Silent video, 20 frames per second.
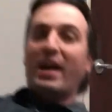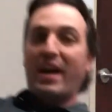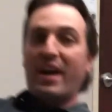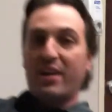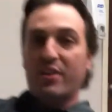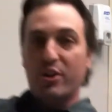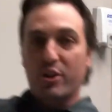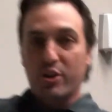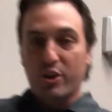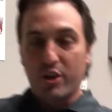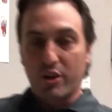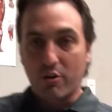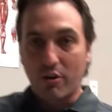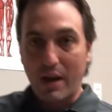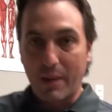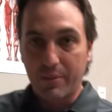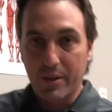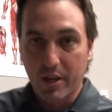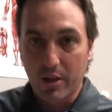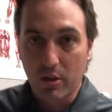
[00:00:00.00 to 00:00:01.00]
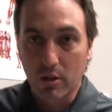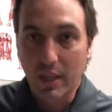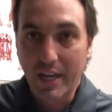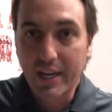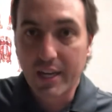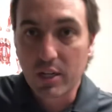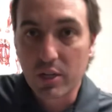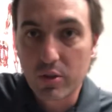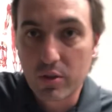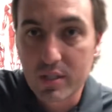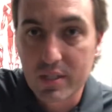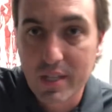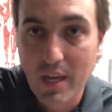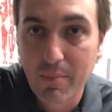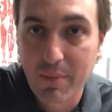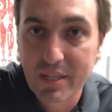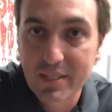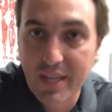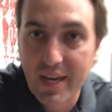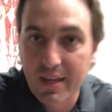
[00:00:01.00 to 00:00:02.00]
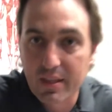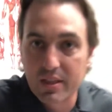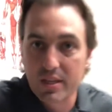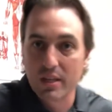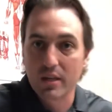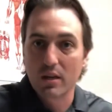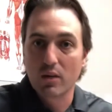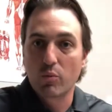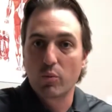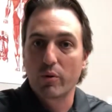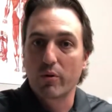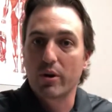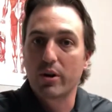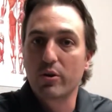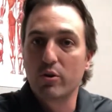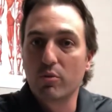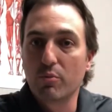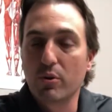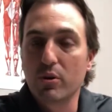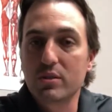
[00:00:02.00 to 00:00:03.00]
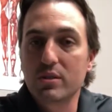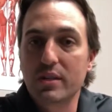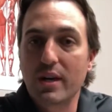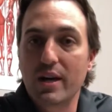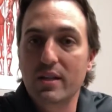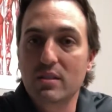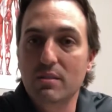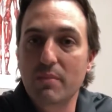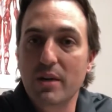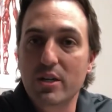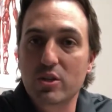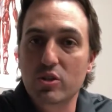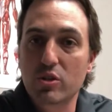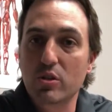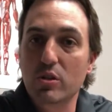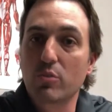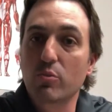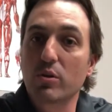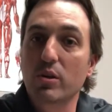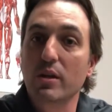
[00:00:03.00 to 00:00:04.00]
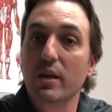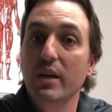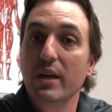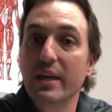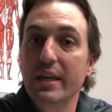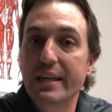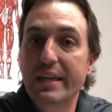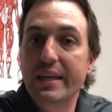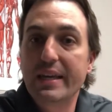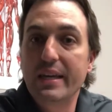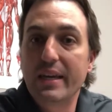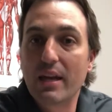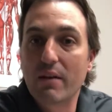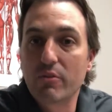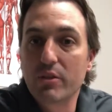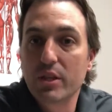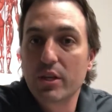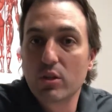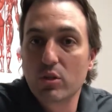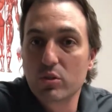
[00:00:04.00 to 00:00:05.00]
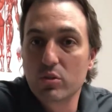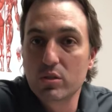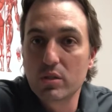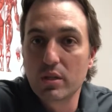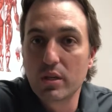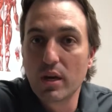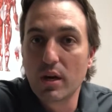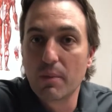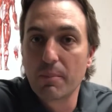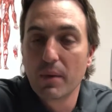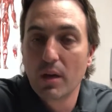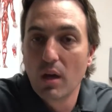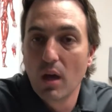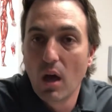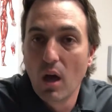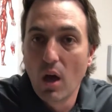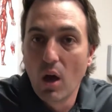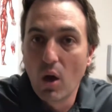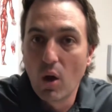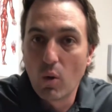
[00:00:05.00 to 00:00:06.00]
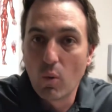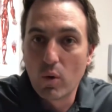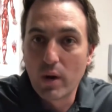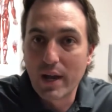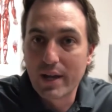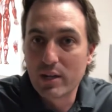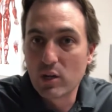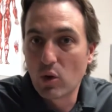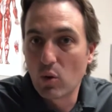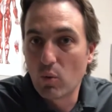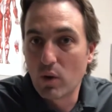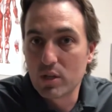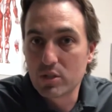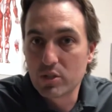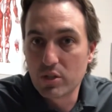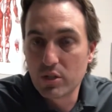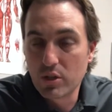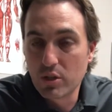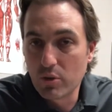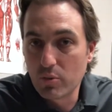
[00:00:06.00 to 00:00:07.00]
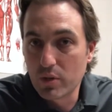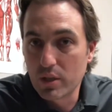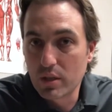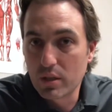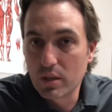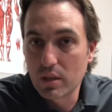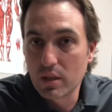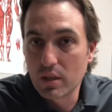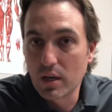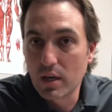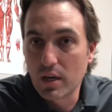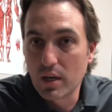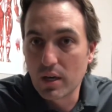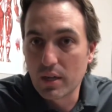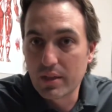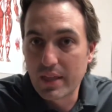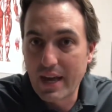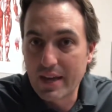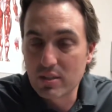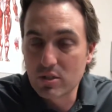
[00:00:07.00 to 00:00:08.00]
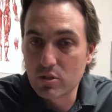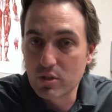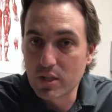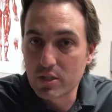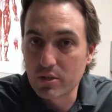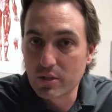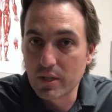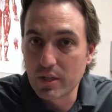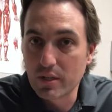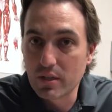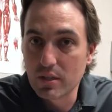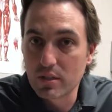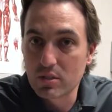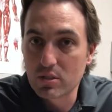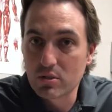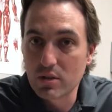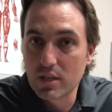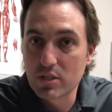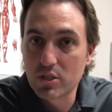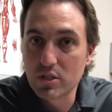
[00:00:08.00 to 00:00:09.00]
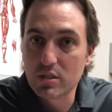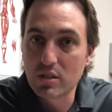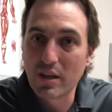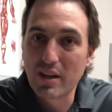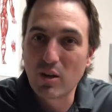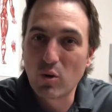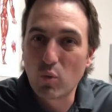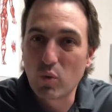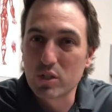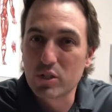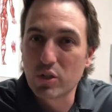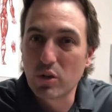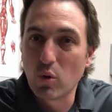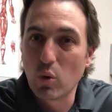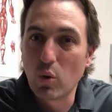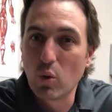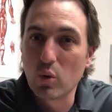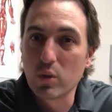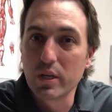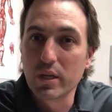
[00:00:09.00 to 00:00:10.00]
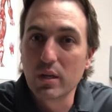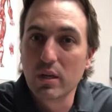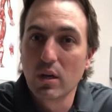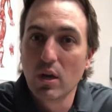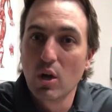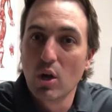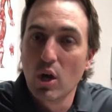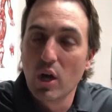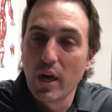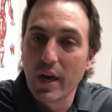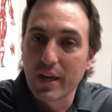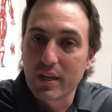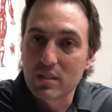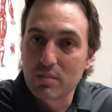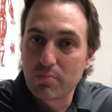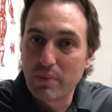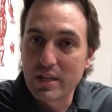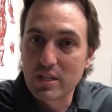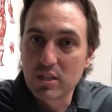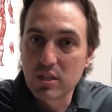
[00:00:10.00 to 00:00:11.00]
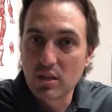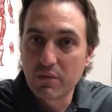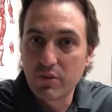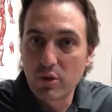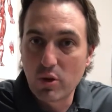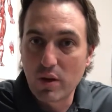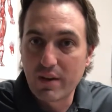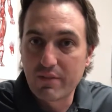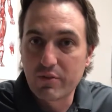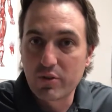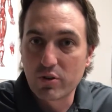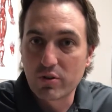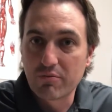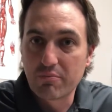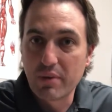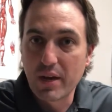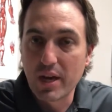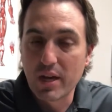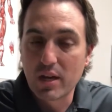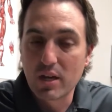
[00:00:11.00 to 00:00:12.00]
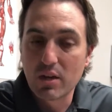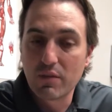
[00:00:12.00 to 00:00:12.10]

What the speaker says: And then you're going to grab the other leg and do the same exact thing. We want to do both sides to make sure that we're getting everything loosened up. What I don't want you to do with that stretch or any of these stretches, I don't want you to hold it, especially if you have nerve pain.